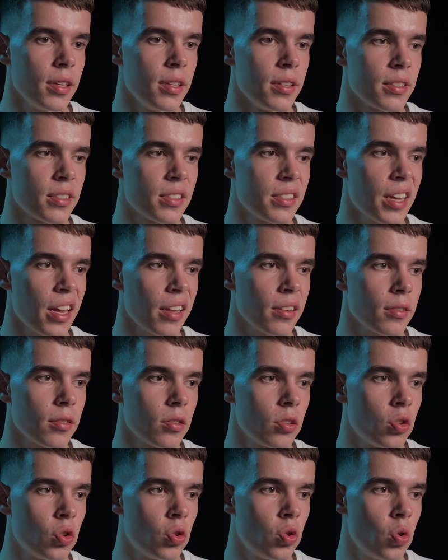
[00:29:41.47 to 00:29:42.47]
is set
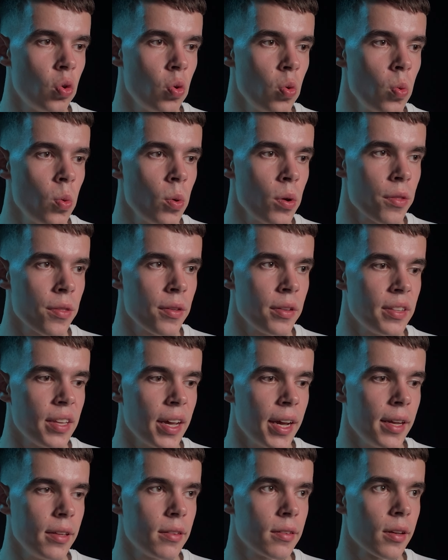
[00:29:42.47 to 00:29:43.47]
to the
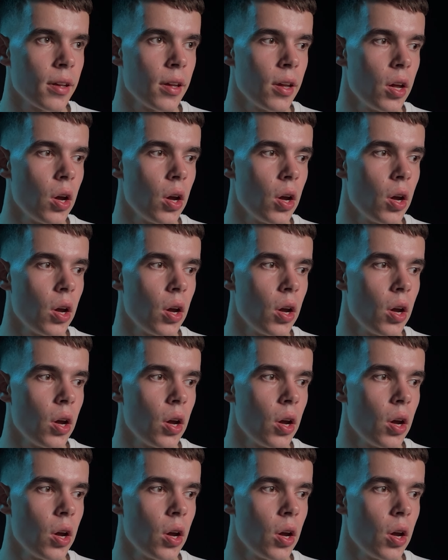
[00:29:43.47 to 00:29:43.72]
date